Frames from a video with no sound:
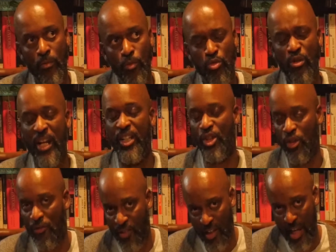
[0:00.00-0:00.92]
racial
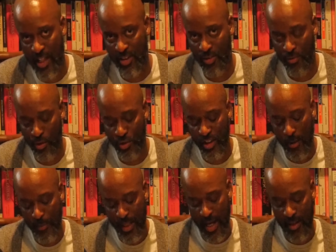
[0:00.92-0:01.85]
philosophers
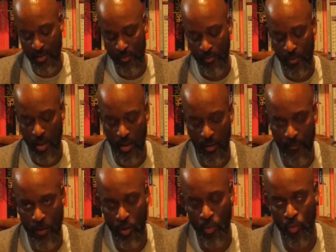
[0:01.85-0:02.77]
coming out
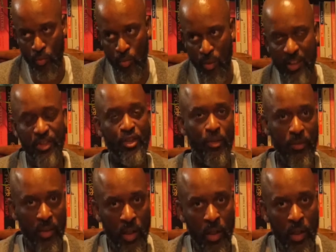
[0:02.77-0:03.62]
of the Western